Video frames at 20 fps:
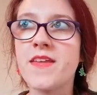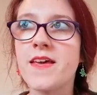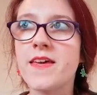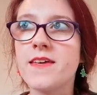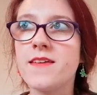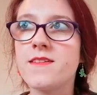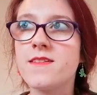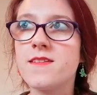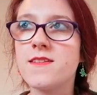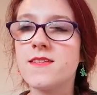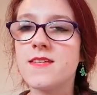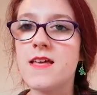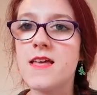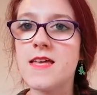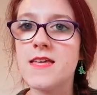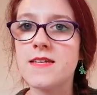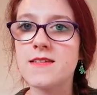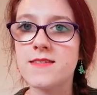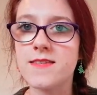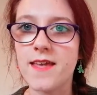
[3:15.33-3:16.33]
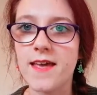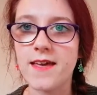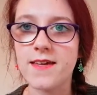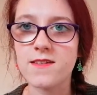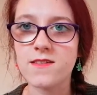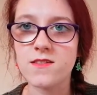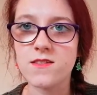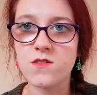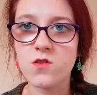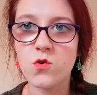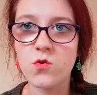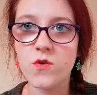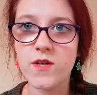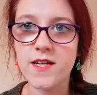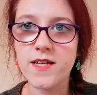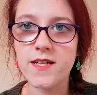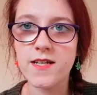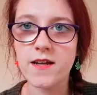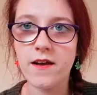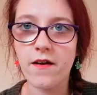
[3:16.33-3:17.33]
It is a
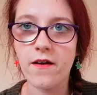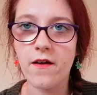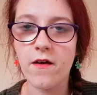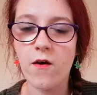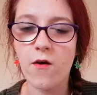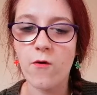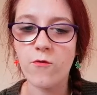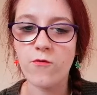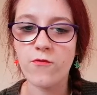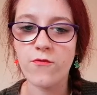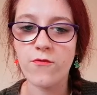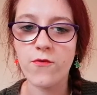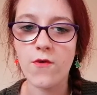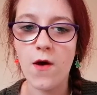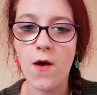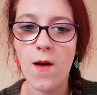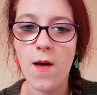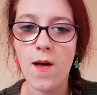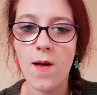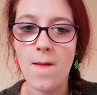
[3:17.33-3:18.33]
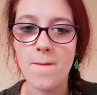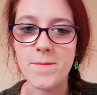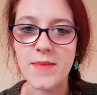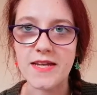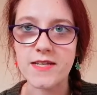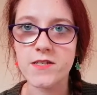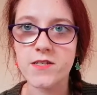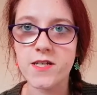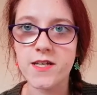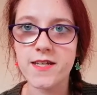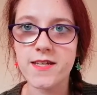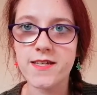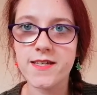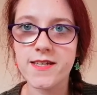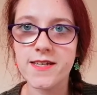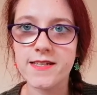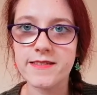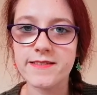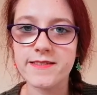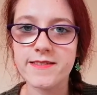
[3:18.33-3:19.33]
story of uh, magic.
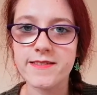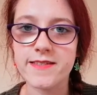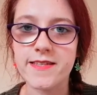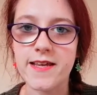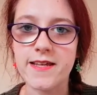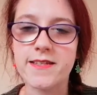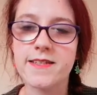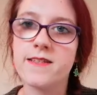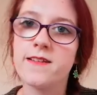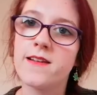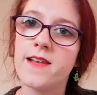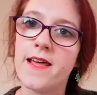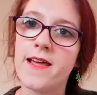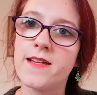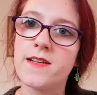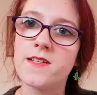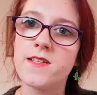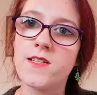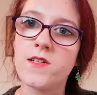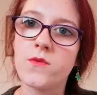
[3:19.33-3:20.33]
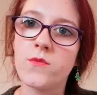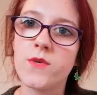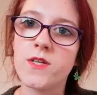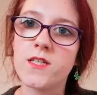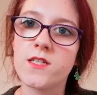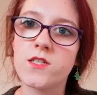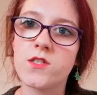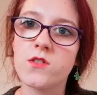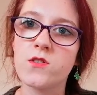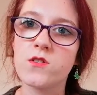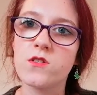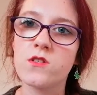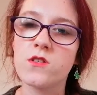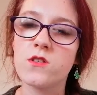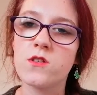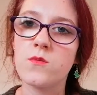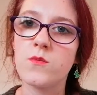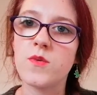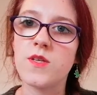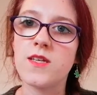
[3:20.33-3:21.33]
It is set in a land which used
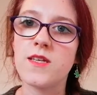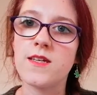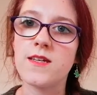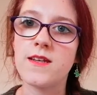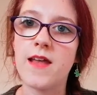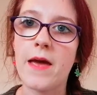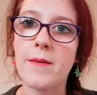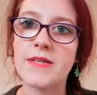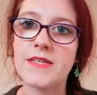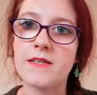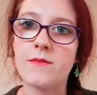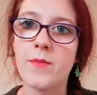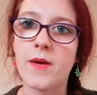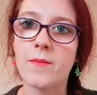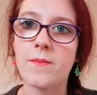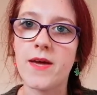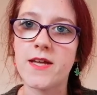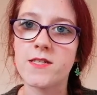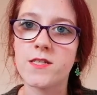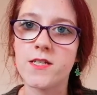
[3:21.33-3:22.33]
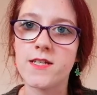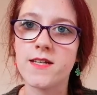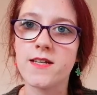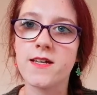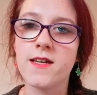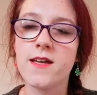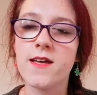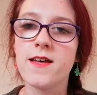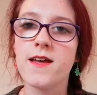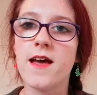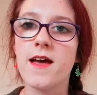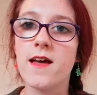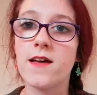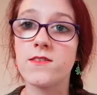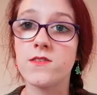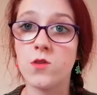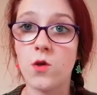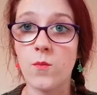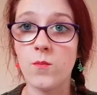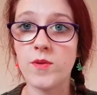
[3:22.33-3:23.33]
to be inhabited by magic.
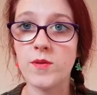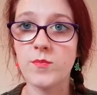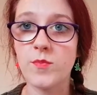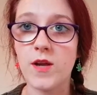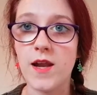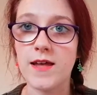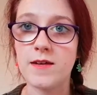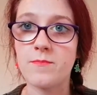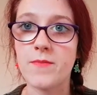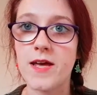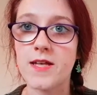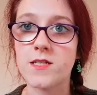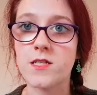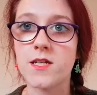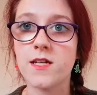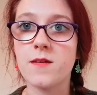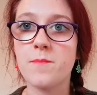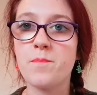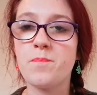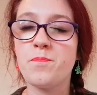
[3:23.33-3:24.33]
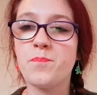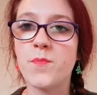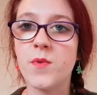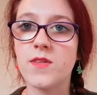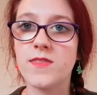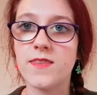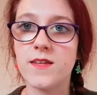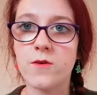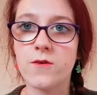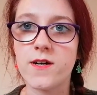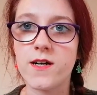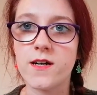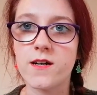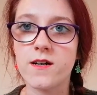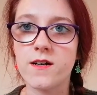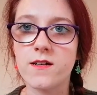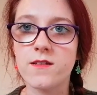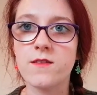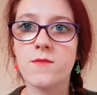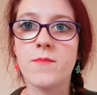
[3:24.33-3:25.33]
Some people had magic, but they
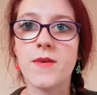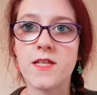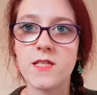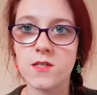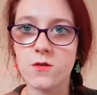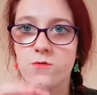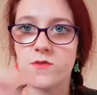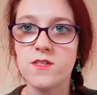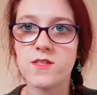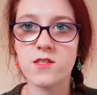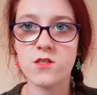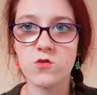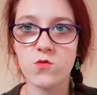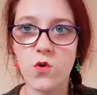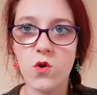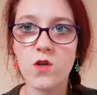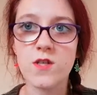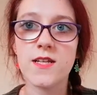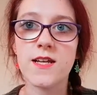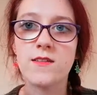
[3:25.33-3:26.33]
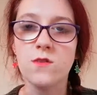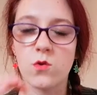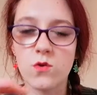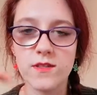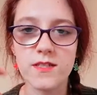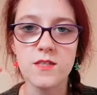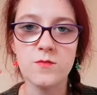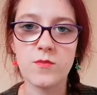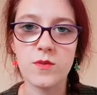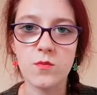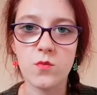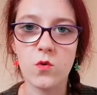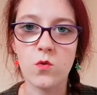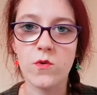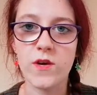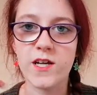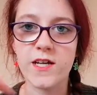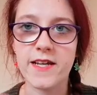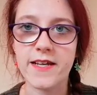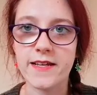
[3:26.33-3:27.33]
were the magic was destroyed, and all these people
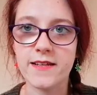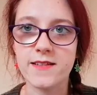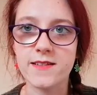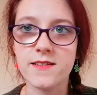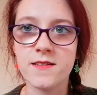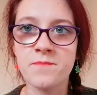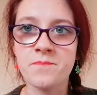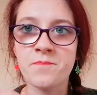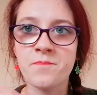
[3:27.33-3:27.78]
were killed